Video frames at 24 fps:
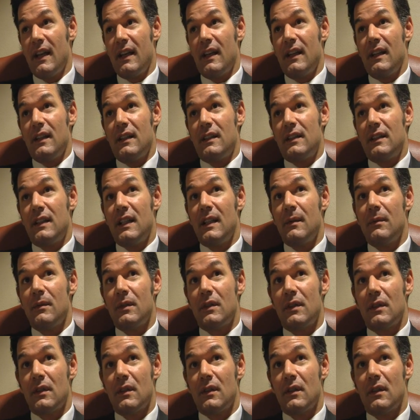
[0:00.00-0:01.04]
it
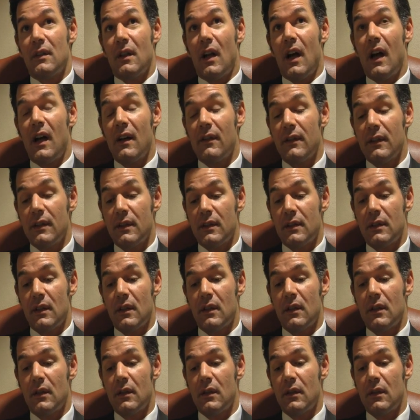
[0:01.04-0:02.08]
seems obvious
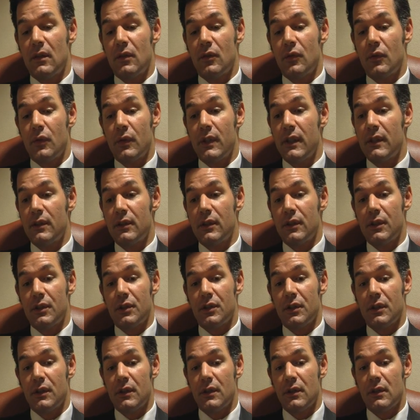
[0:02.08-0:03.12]
to
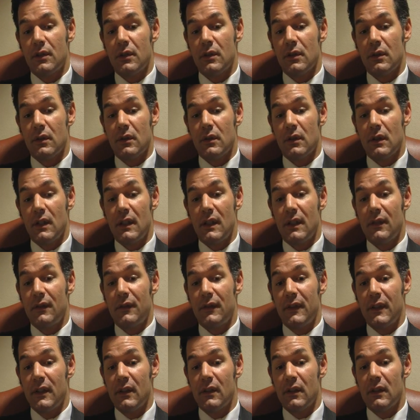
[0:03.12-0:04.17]
researchers in the
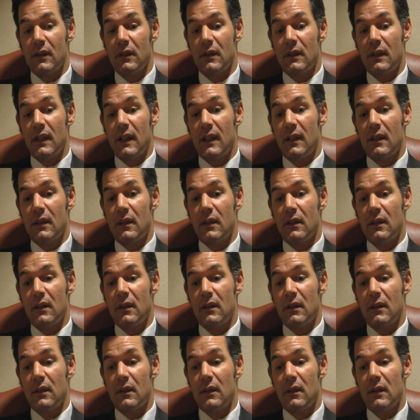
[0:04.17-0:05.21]
field that
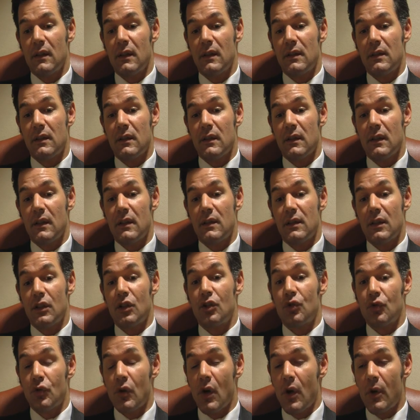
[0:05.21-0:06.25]
it's a
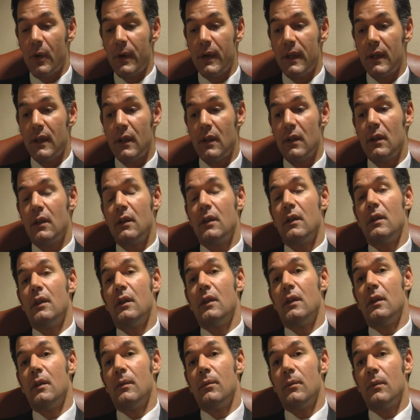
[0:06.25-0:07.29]
growing
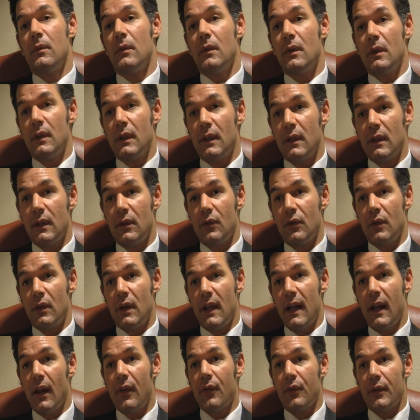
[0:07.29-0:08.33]

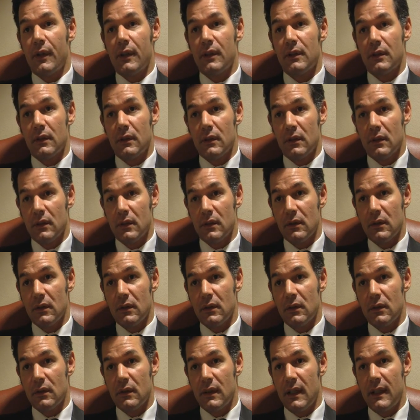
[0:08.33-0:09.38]
health risk
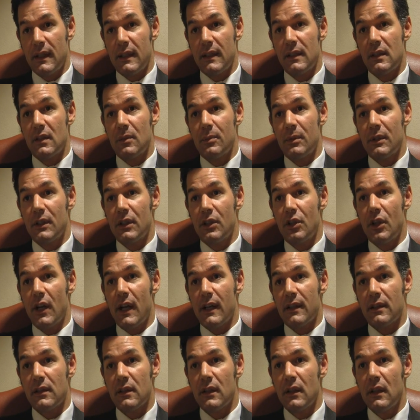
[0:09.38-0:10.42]
that needs to be
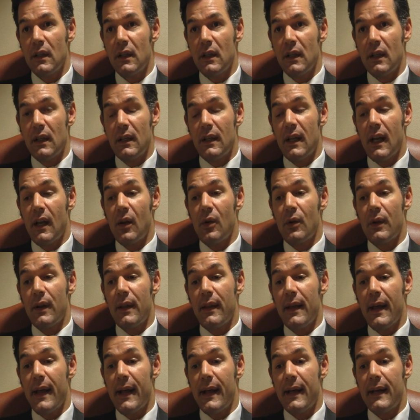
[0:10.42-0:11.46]
addressed. Not only
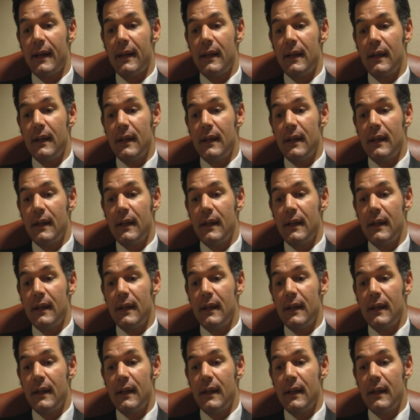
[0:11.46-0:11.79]
that,